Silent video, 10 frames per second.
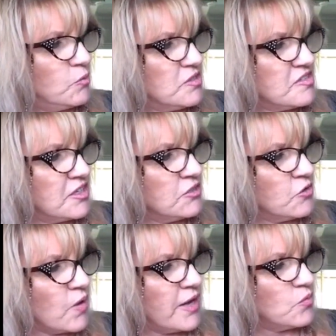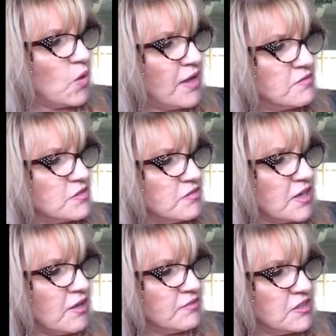we send great waves of
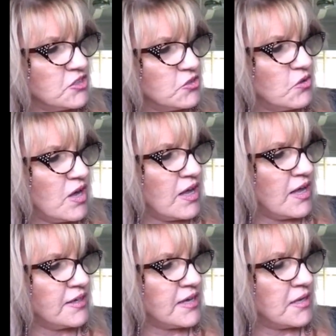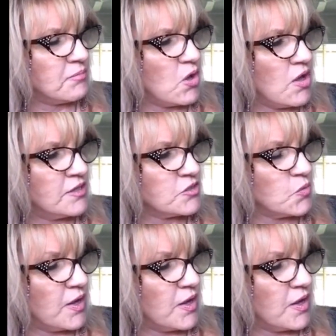love into your heart and mind,